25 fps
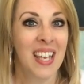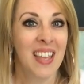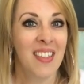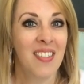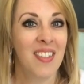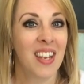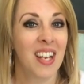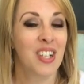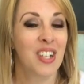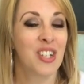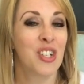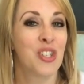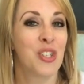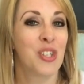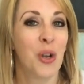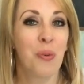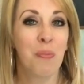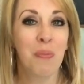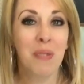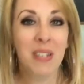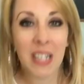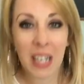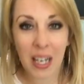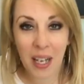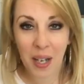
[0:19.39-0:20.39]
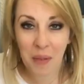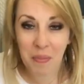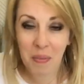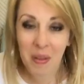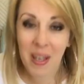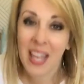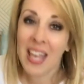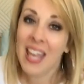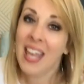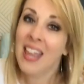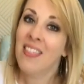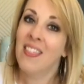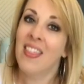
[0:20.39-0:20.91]
that I just opened up
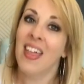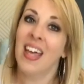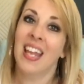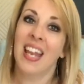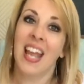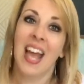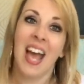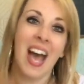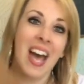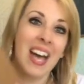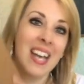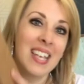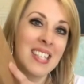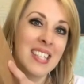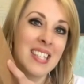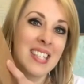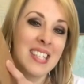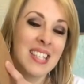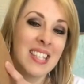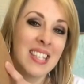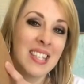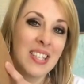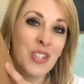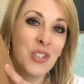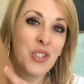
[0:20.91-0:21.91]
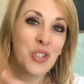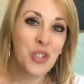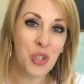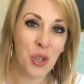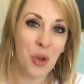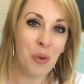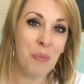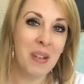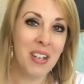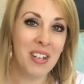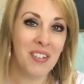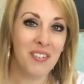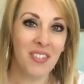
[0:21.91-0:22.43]
that has
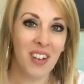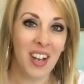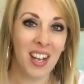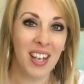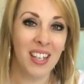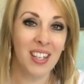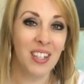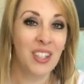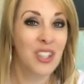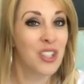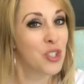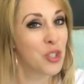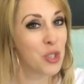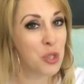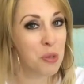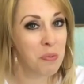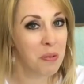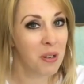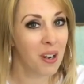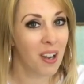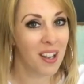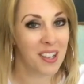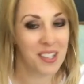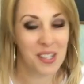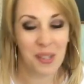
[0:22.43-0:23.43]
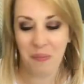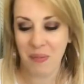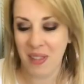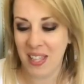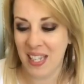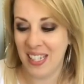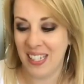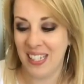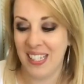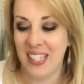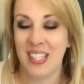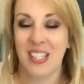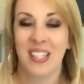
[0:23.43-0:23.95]
so many fun, super awesome
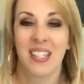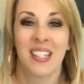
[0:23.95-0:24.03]
things